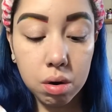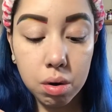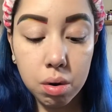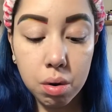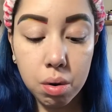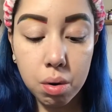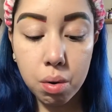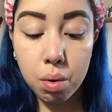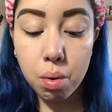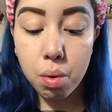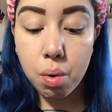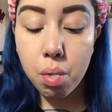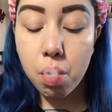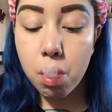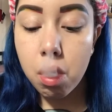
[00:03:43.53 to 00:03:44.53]
just
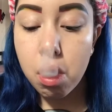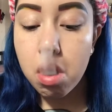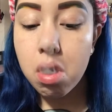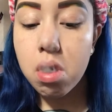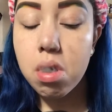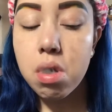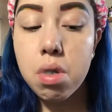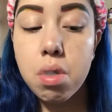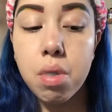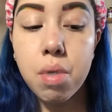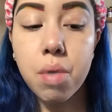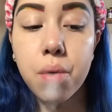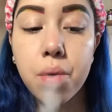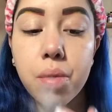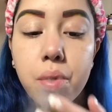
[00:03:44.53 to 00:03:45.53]
blend it in with your
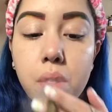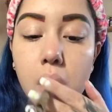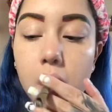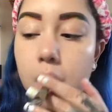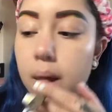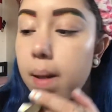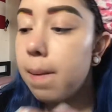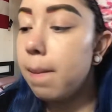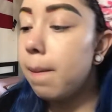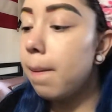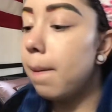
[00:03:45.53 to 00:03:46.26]
finger.